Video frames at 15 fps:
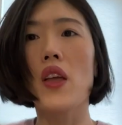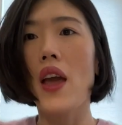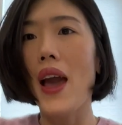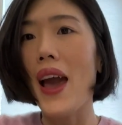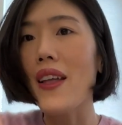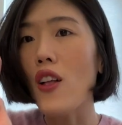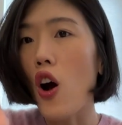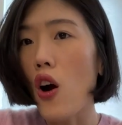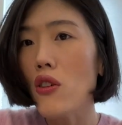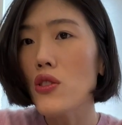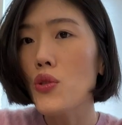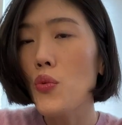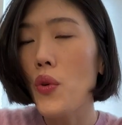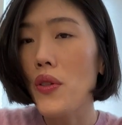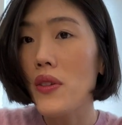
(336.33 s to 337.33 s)
And
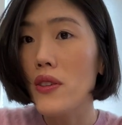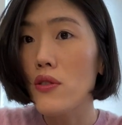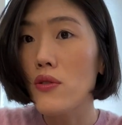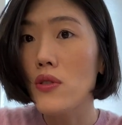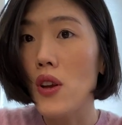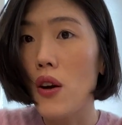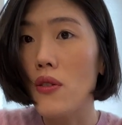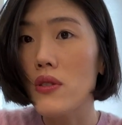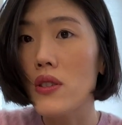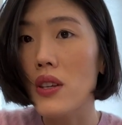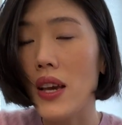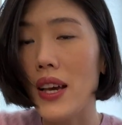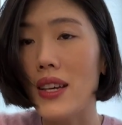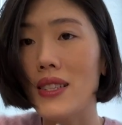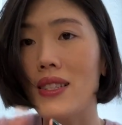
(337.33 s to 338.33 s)
also one thing to note
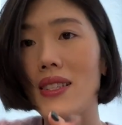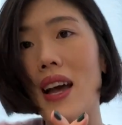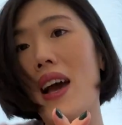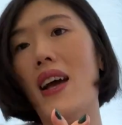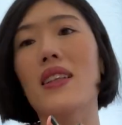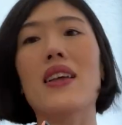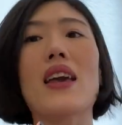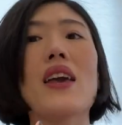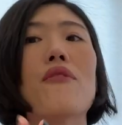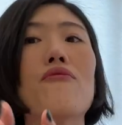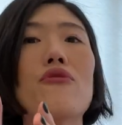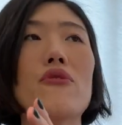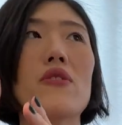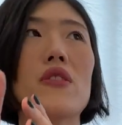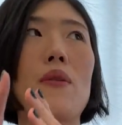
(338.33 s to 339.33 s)
is that if
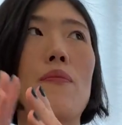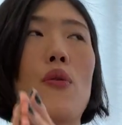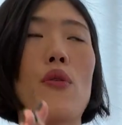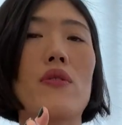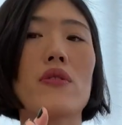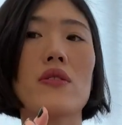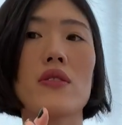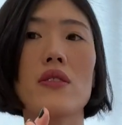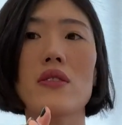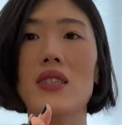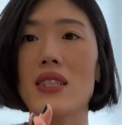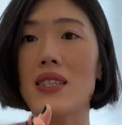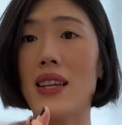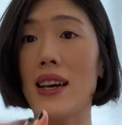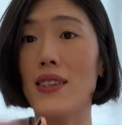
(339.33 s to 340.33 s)
the person
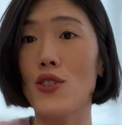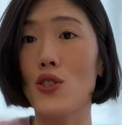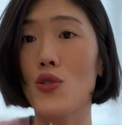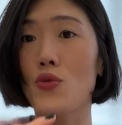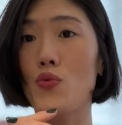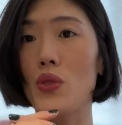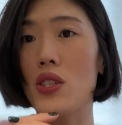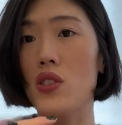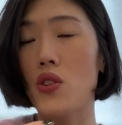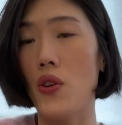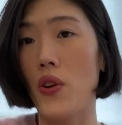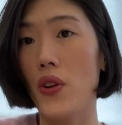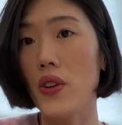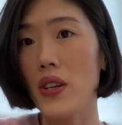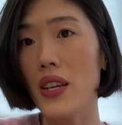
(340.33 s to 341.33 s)
decides to
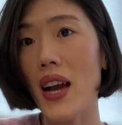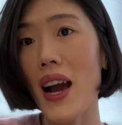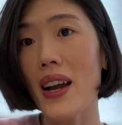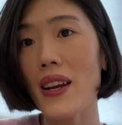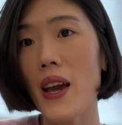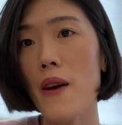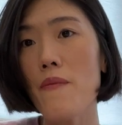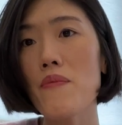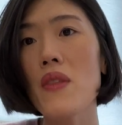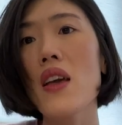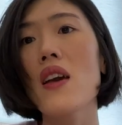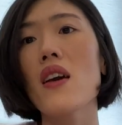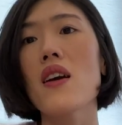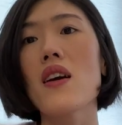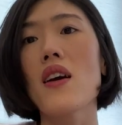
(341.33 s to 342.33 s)
return the item,
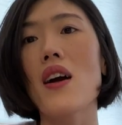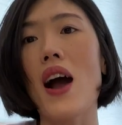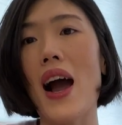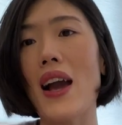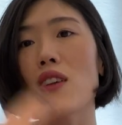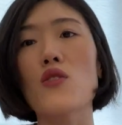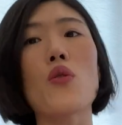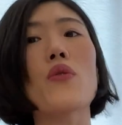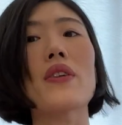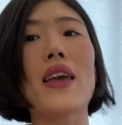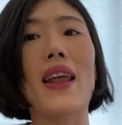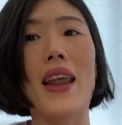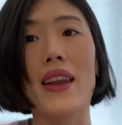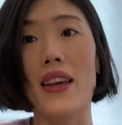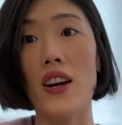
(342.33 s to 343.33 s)
I don't get
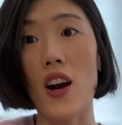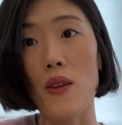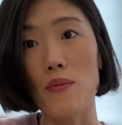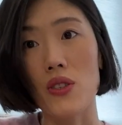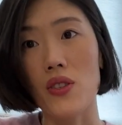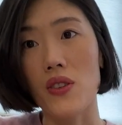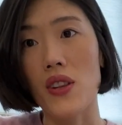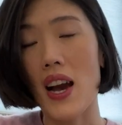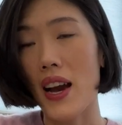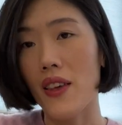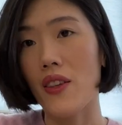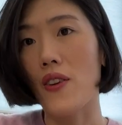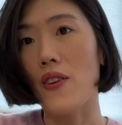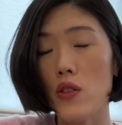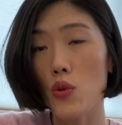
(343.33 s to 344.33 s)
any commission
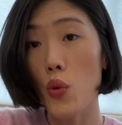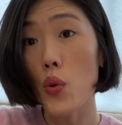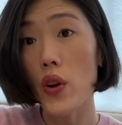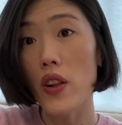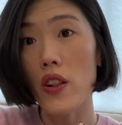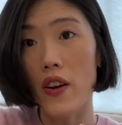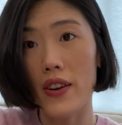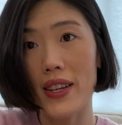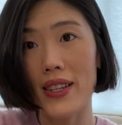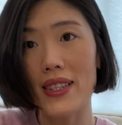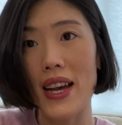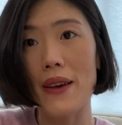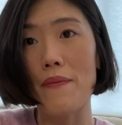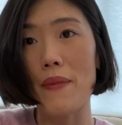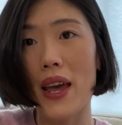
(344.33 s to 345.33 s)
either. Total earnings
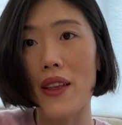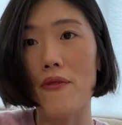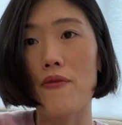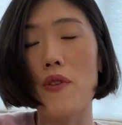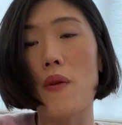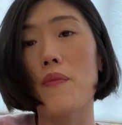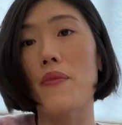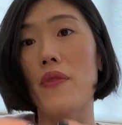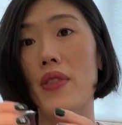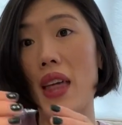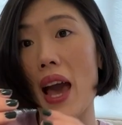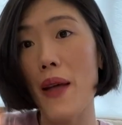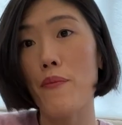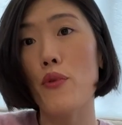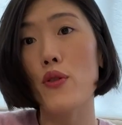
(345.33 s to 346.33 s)
I've made from
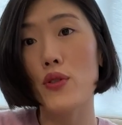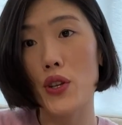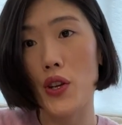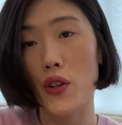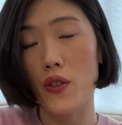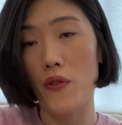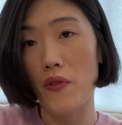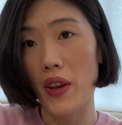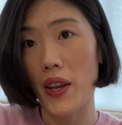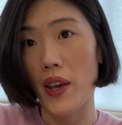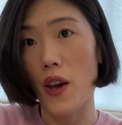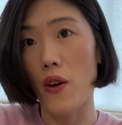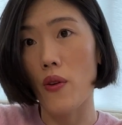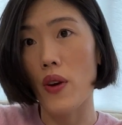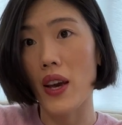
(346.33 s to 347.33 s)
that particular
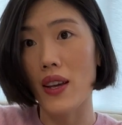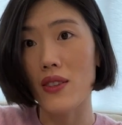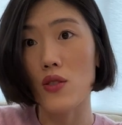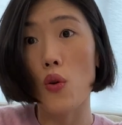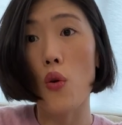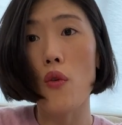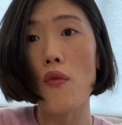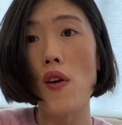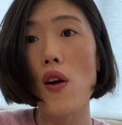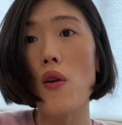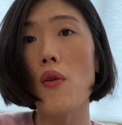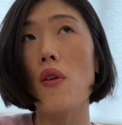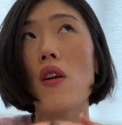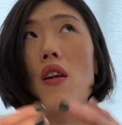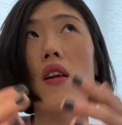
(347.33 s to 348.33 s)
video is
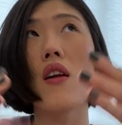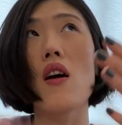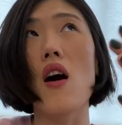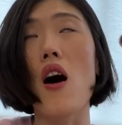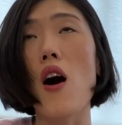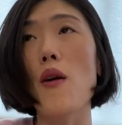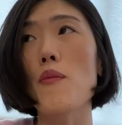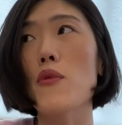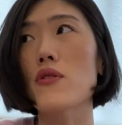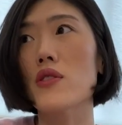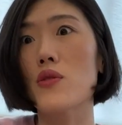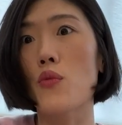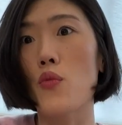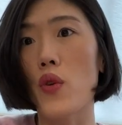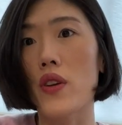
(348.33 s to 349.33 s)
over almost
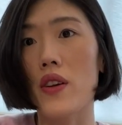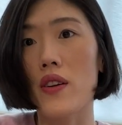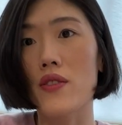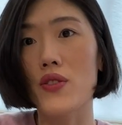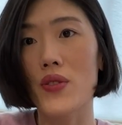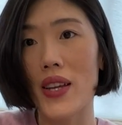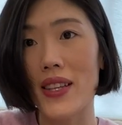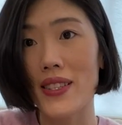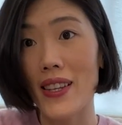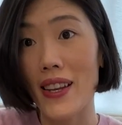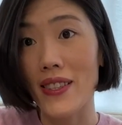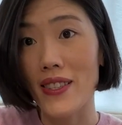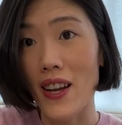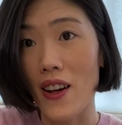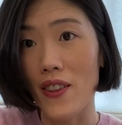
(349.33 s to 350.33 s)

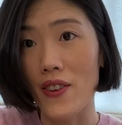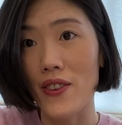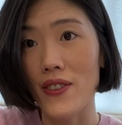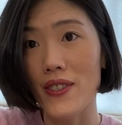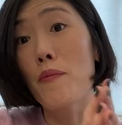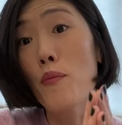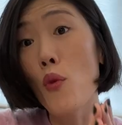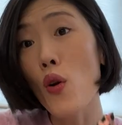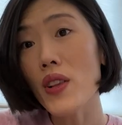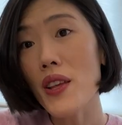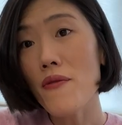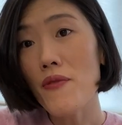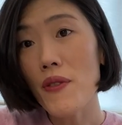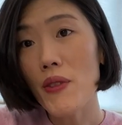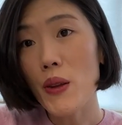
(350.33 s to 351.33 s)
$110. More
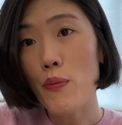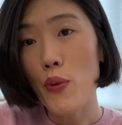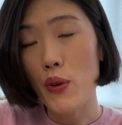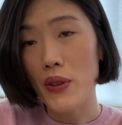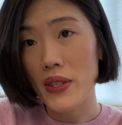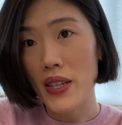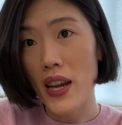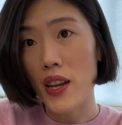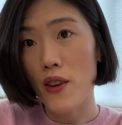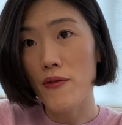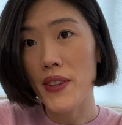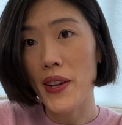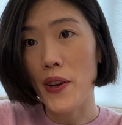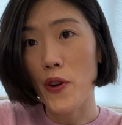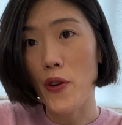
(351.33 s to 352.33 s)
than 50% of
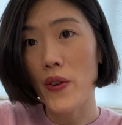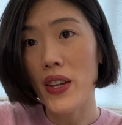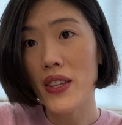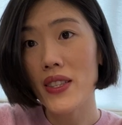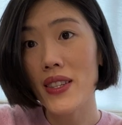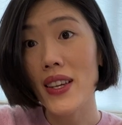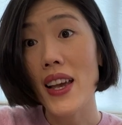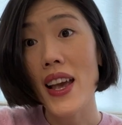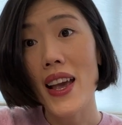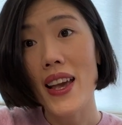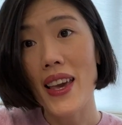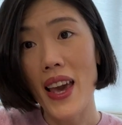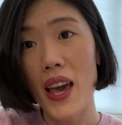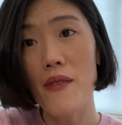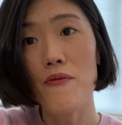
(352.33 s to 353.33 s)
that earnings
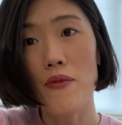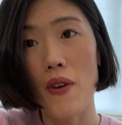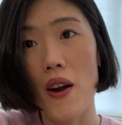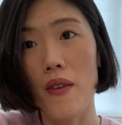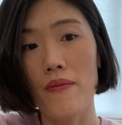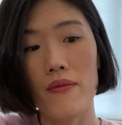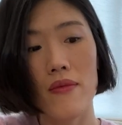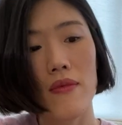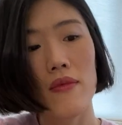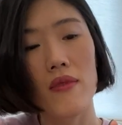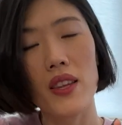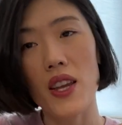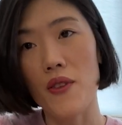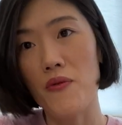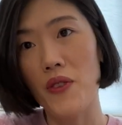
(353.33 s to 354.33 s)
came from
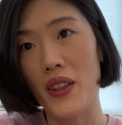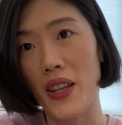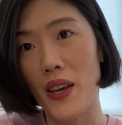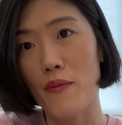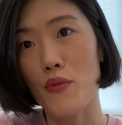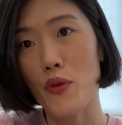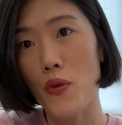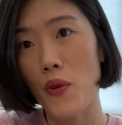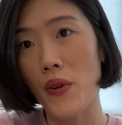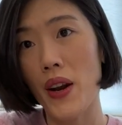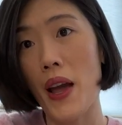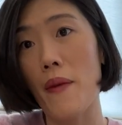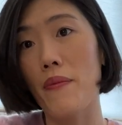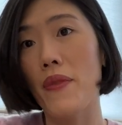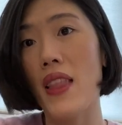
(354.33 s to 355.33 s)
the affiliate
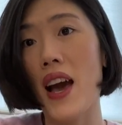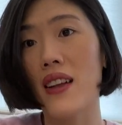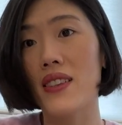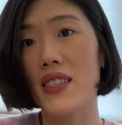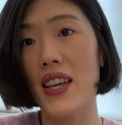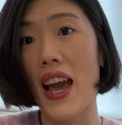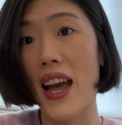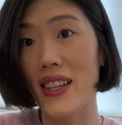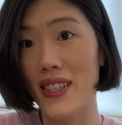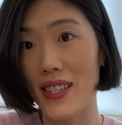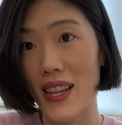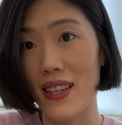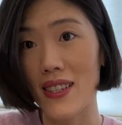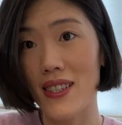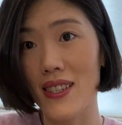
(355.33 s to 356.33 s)
program, not the
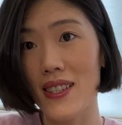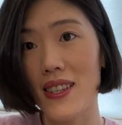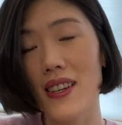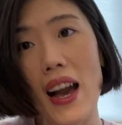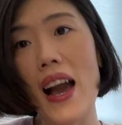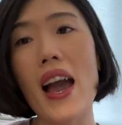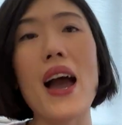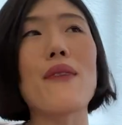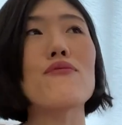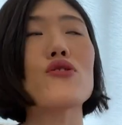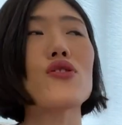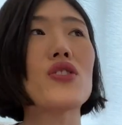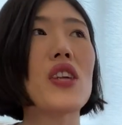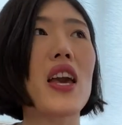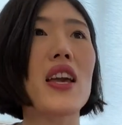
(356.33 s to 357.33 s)
AdSense. I have to
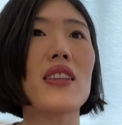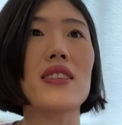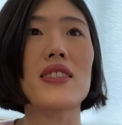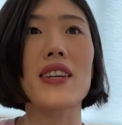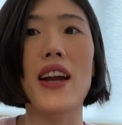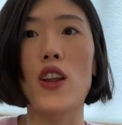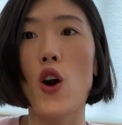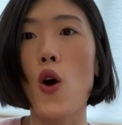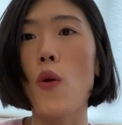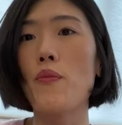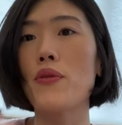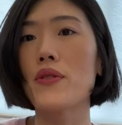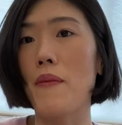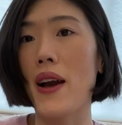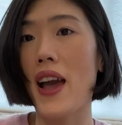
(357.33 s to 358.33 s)
say this kind of
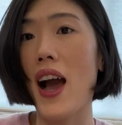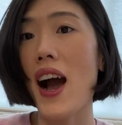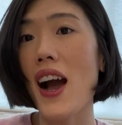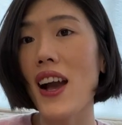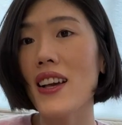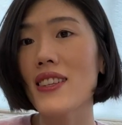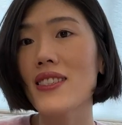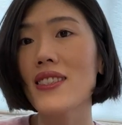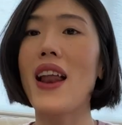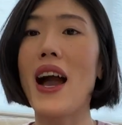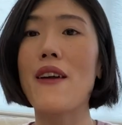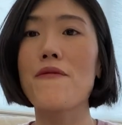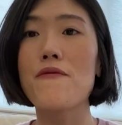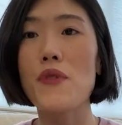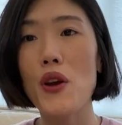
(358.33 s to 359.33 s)
opened my eyes.
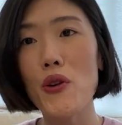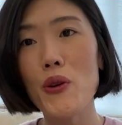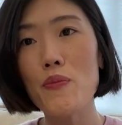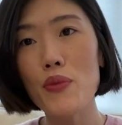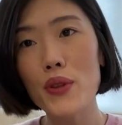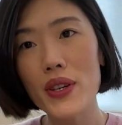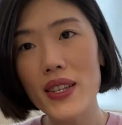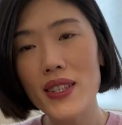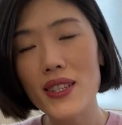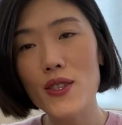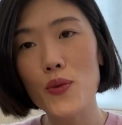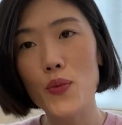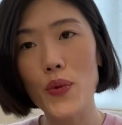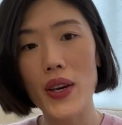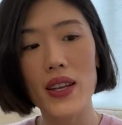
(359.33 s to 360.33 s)
I'm very pleased
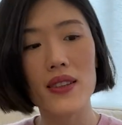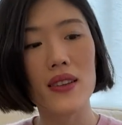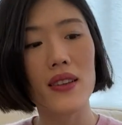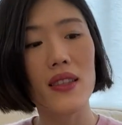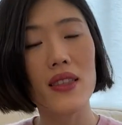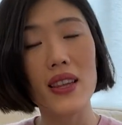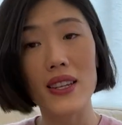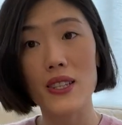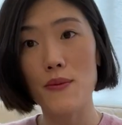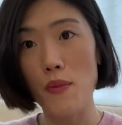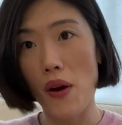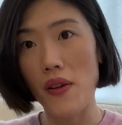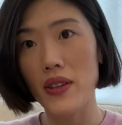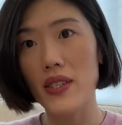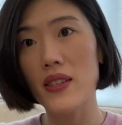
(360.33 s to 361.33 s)
with this
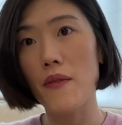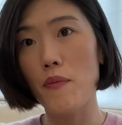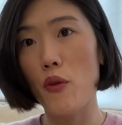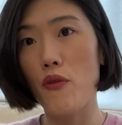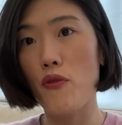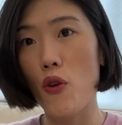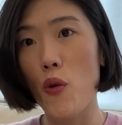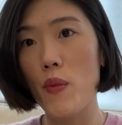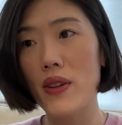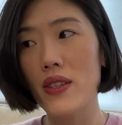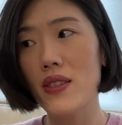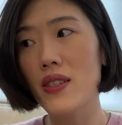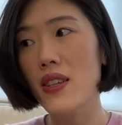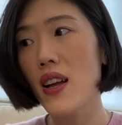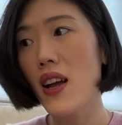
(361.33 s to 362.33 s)
month's performance.